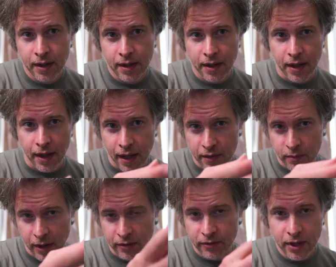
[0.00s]
I have
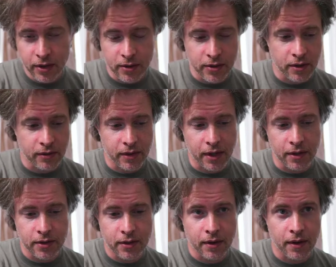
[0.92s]
my fingers over there,
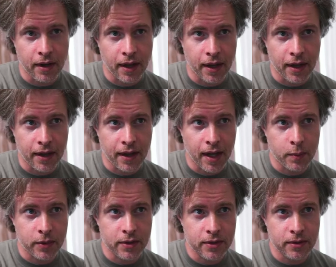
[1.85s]
so I
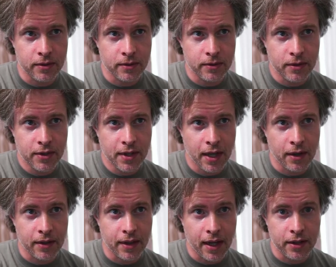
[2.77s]
happen to stare
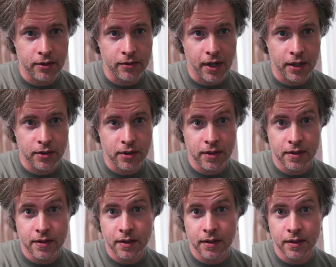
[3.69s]
in that direction. It's
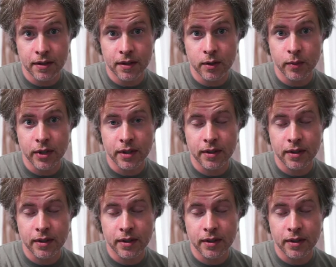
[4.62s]
a little bit